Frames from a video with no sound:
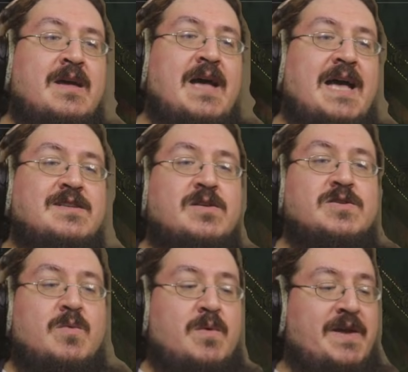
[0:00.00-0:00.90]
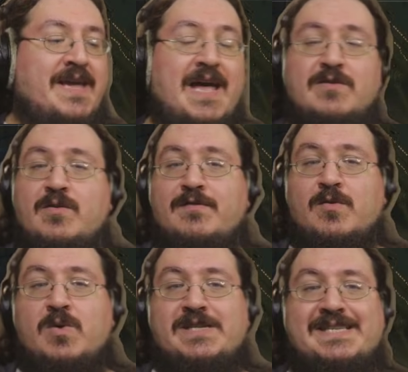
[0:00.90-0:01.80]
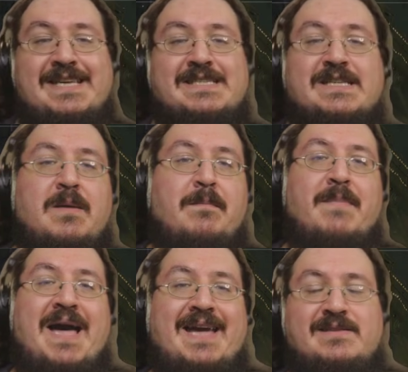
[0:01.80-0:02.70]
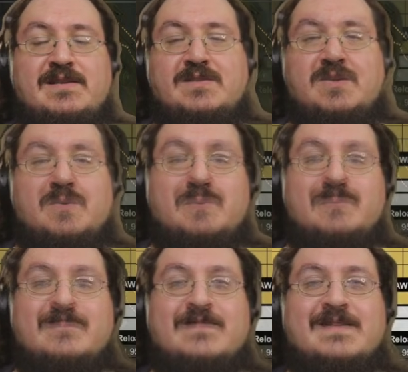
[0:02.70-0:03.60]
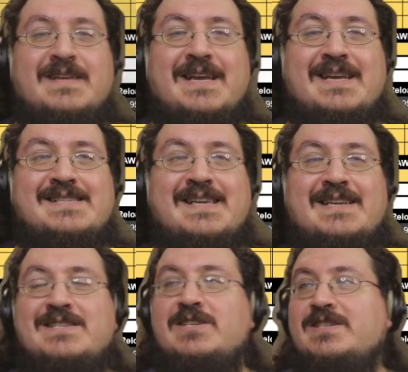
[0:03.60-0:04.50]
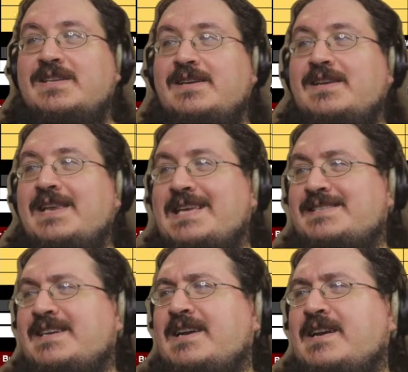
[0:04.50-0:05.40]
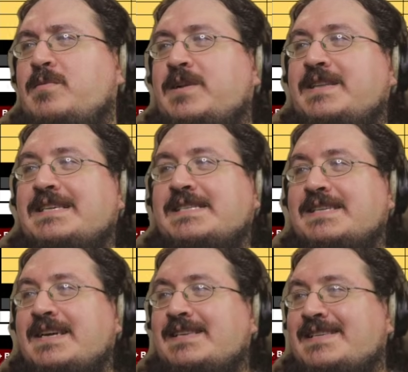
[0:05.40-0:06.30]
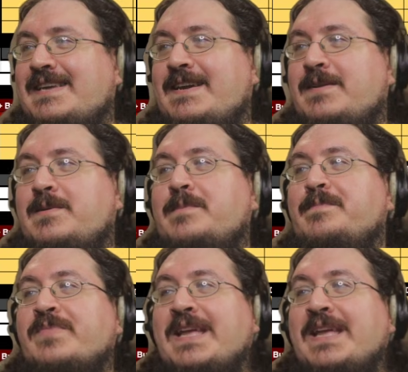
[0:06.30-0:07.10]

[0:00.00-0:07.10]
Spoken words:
As also what we can do, of course, is combine the two, as that is just the last thing I kind of want to discuss here.